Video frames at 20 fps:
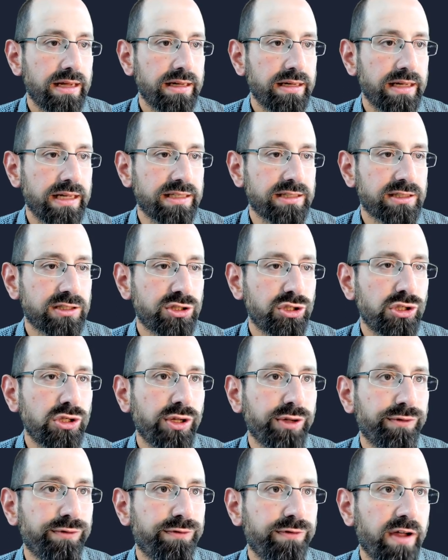it should
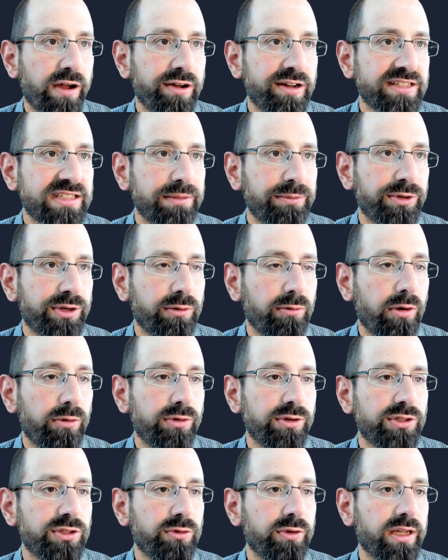look very similar to what we're
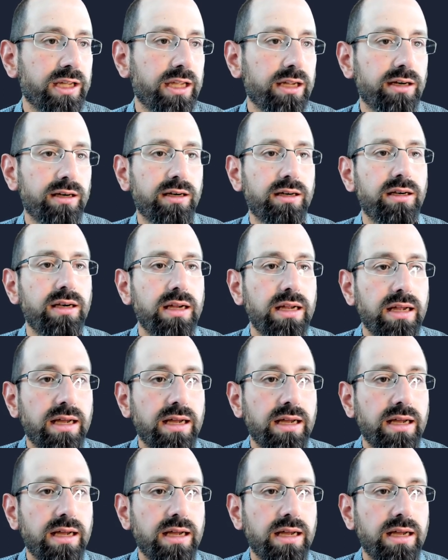doing here.